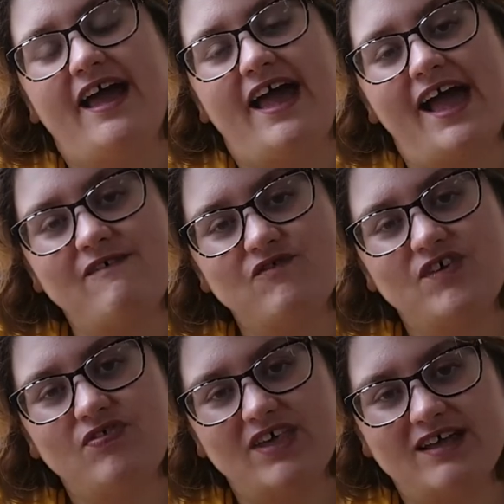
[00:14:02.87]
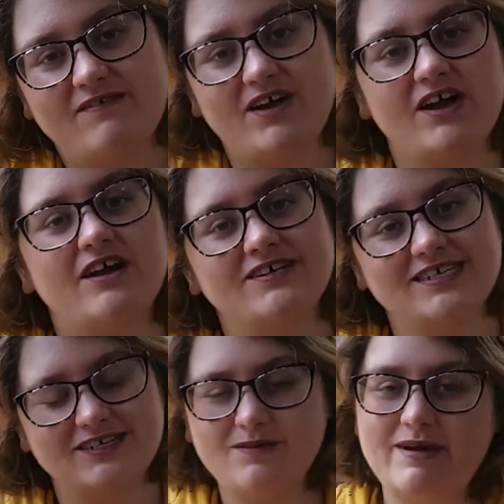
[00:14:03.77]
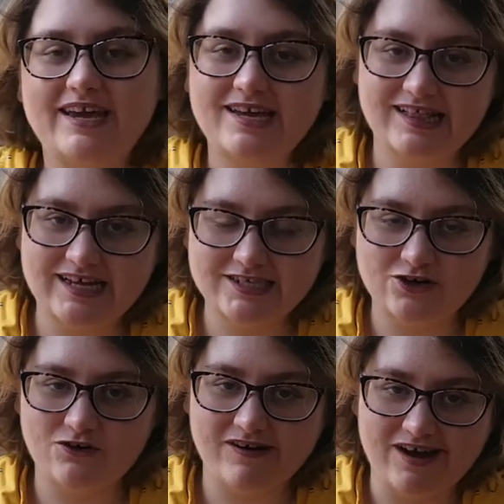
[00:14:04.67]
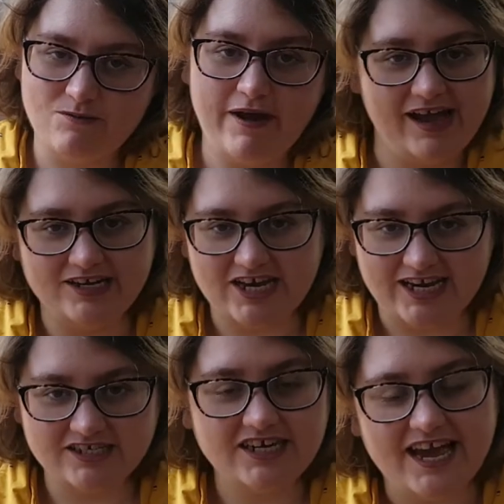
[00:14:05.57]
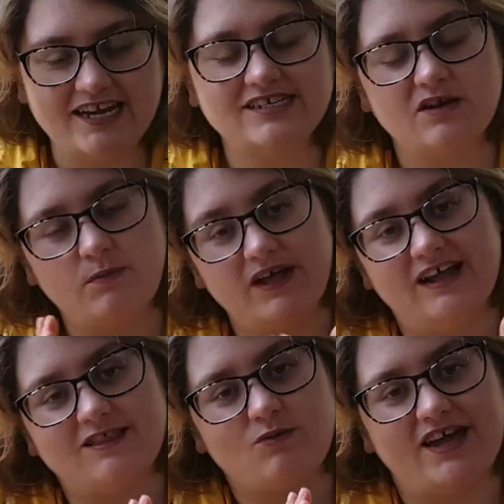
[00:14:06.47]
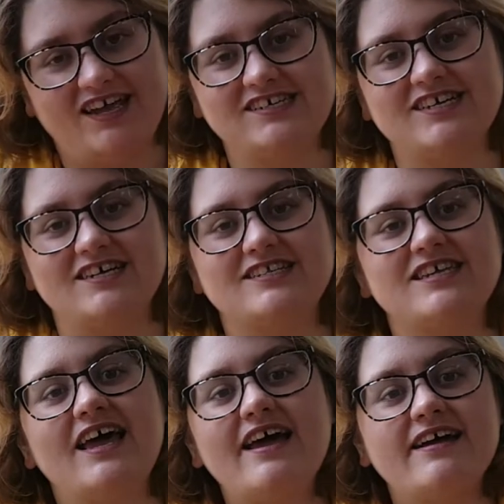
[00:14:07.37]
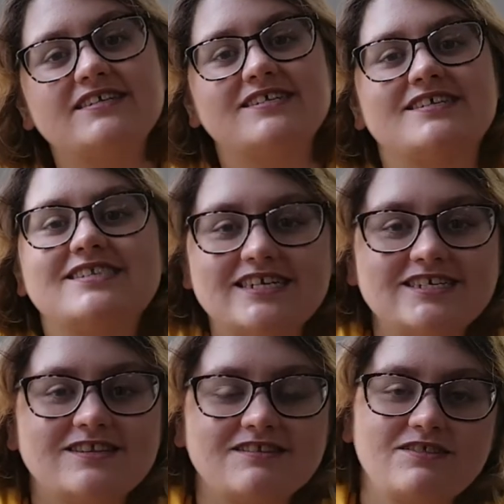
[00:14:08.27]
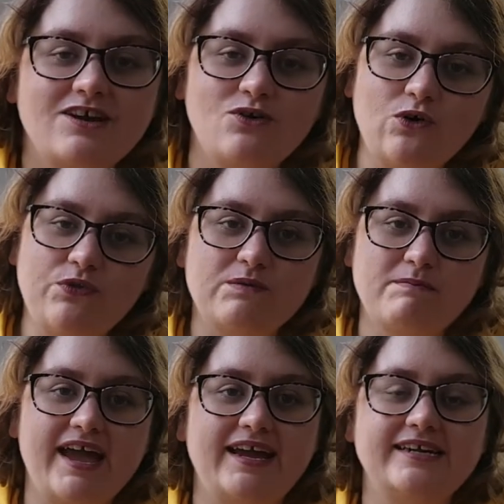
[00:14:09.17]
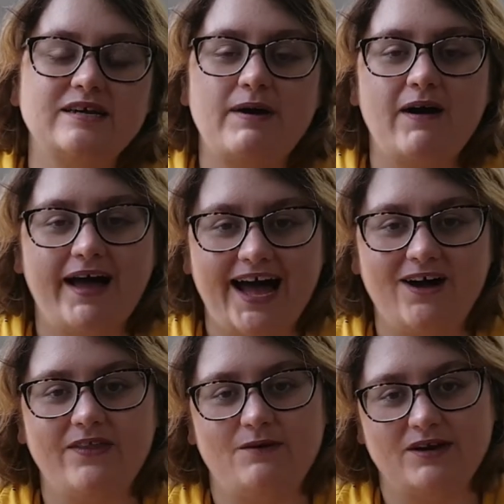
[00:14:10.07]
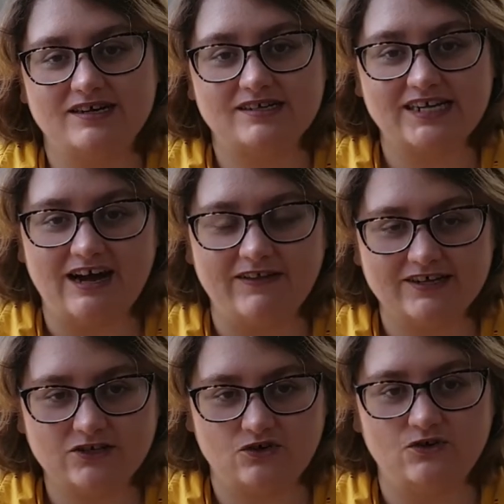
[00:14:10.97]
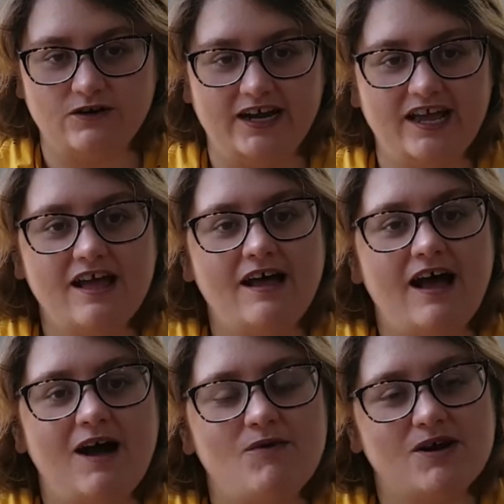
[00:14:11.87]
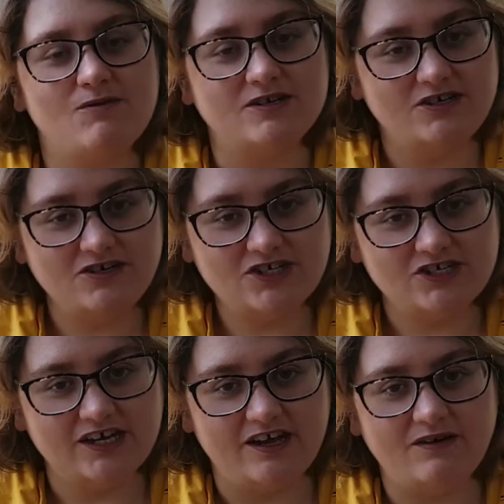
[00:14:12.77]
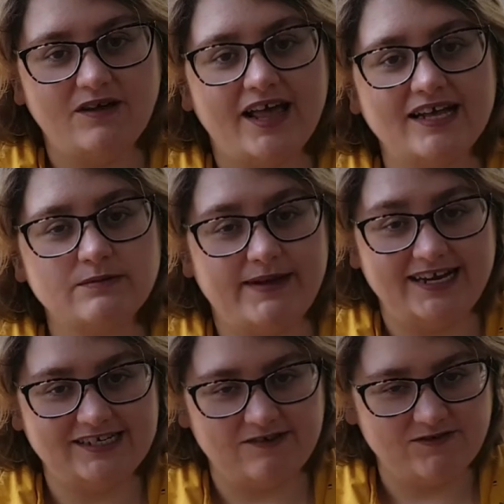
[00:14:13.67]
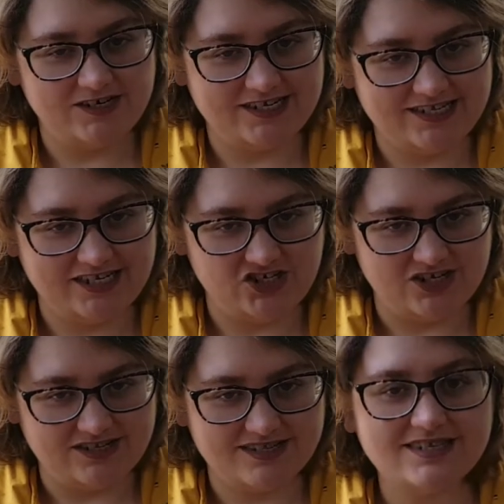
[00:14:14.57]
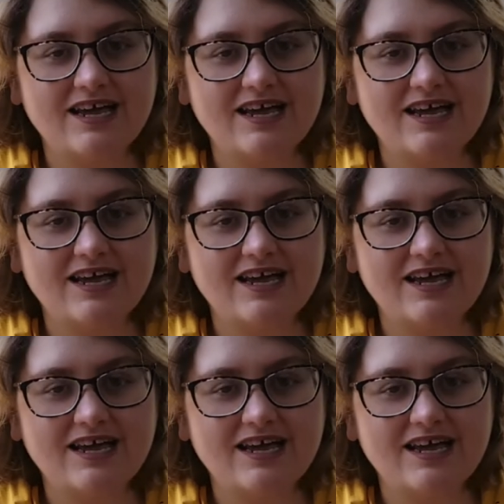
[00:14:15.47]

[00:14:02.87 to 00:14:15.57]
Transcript: Everything that goes into making that story on page 88 appear the way it does is a decision that the author made about how they were going to tell that story. And what I want you to do is make different decisions